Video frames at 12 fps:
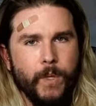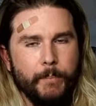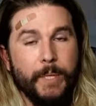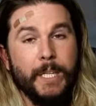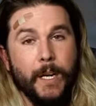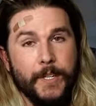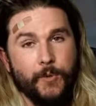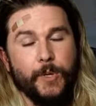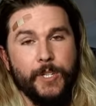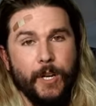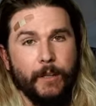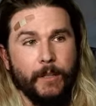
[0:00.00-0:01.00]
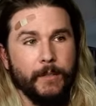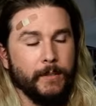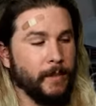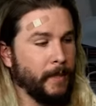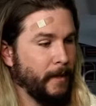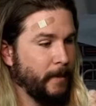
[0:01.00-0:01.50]
be nice to each other
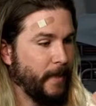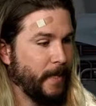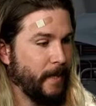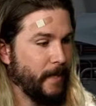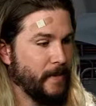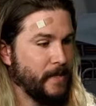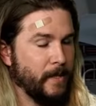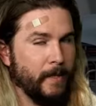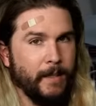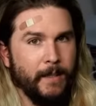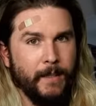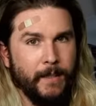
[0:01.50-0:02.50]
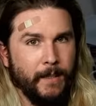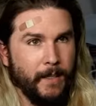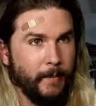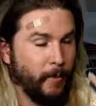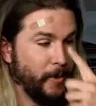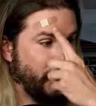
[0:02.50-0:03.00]
because, I
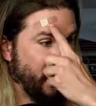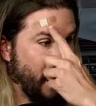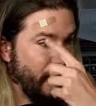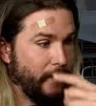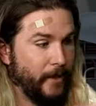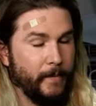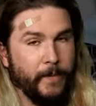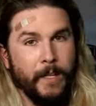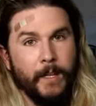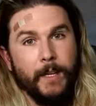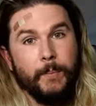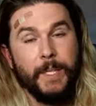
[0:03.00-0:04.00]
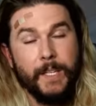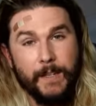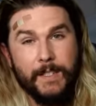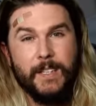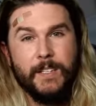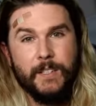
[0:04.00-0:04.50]
mean, when you're not, you, because
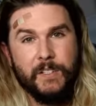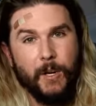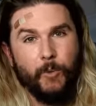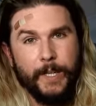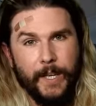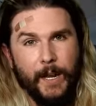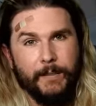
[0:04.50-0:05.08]
this is all we got.